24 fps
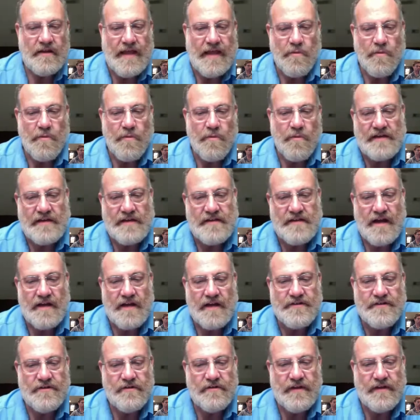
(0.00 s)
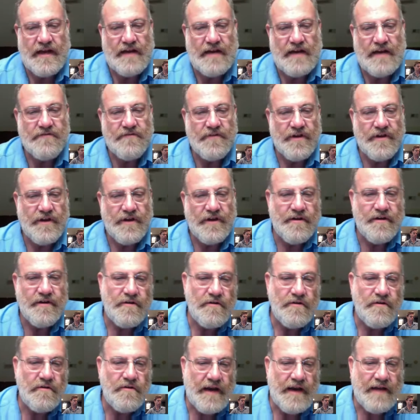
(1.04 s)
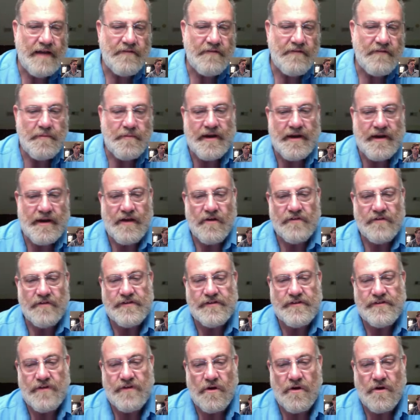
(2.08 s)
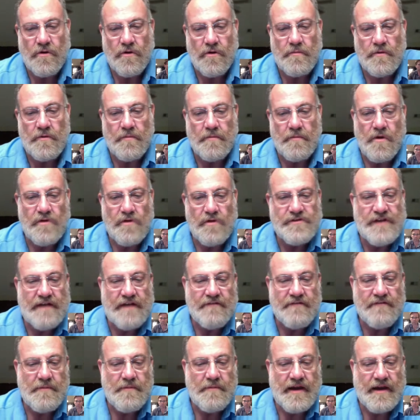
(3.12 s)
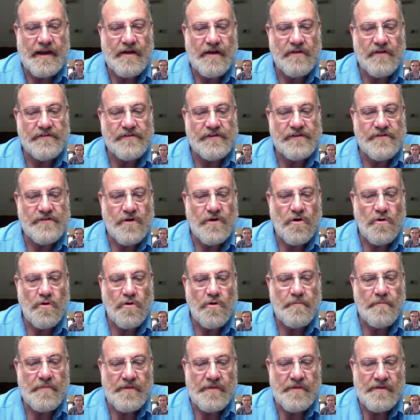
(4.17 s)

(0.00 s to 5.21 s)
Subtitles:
that way it's not too late for you and everybody else is home, or most everybody else is home.